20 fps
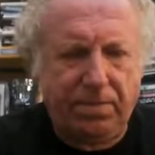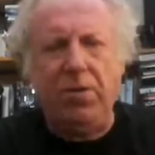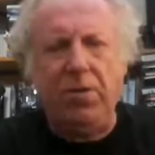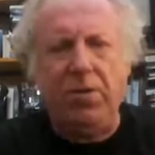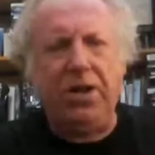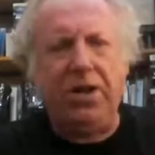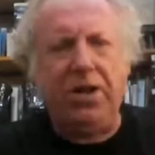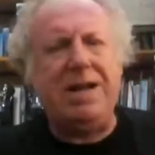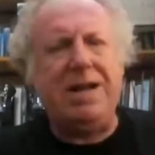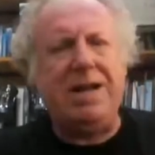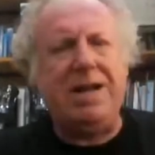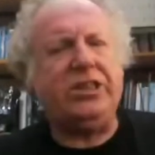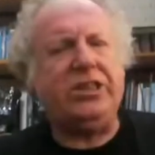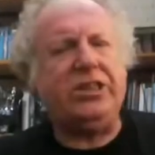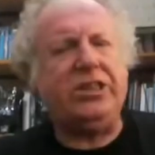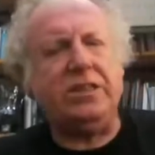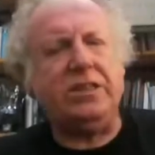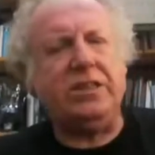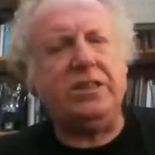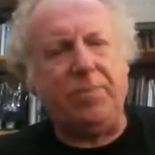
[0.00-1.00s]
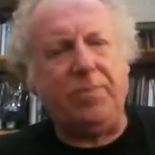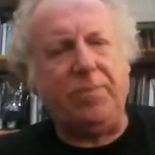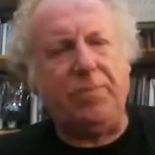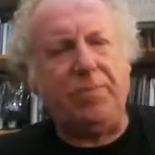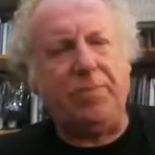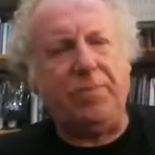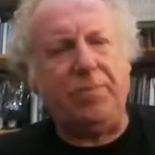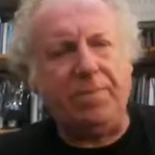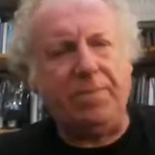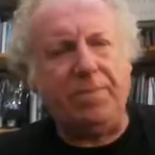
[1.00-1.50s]
Monica mentioned
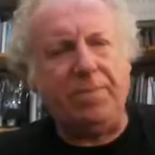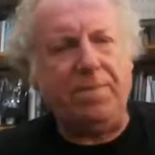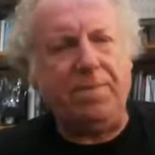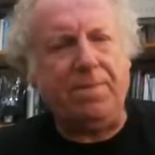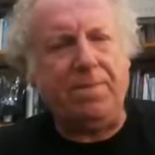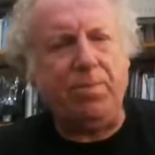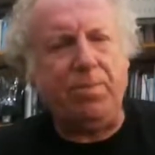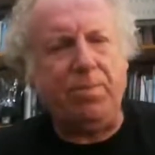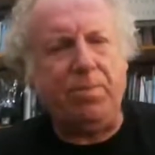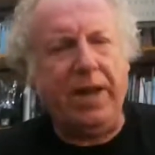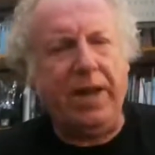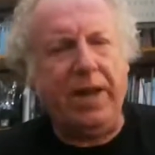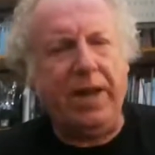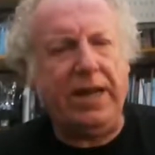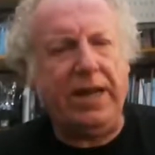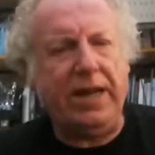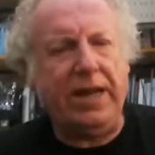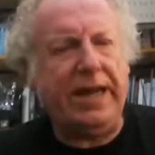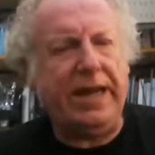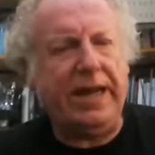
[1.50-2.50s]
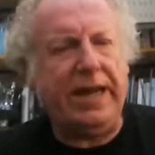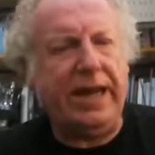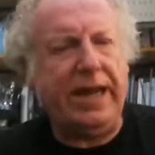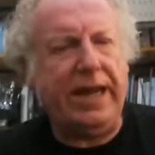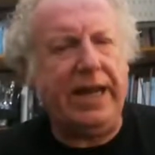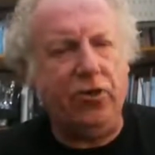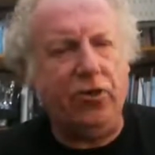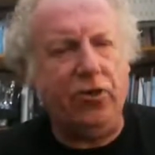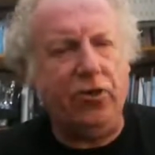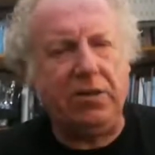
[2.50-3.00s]
something about him taking
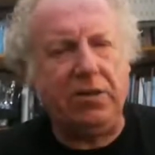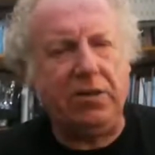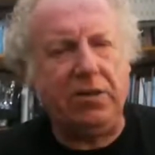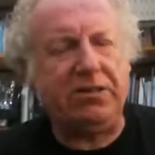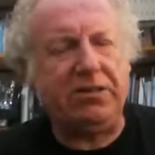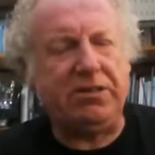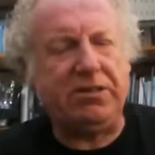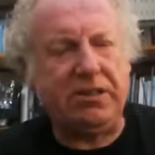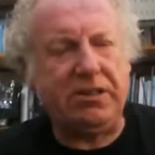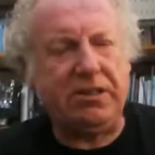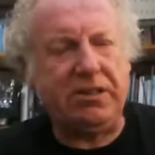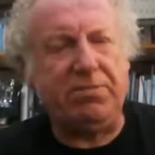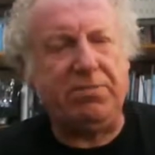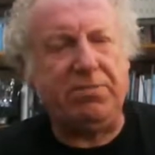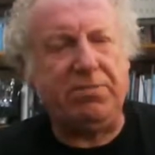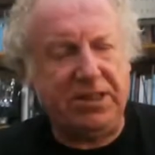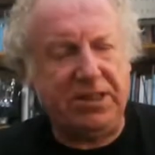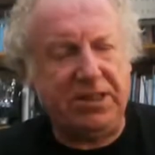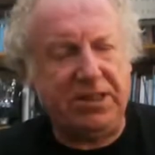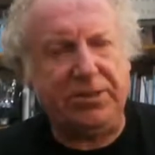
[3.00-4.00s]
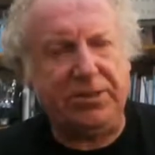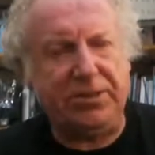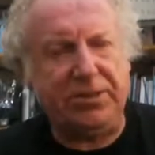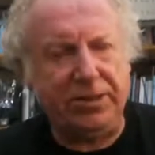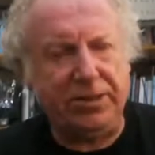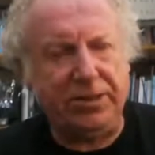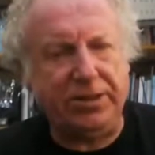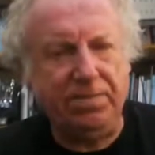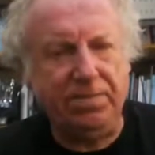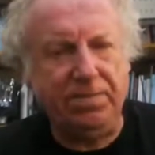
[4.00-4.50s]
his normal pres
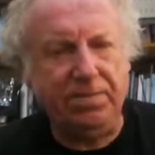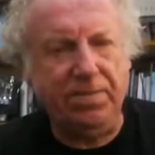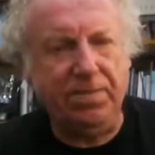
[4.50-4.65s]
prescription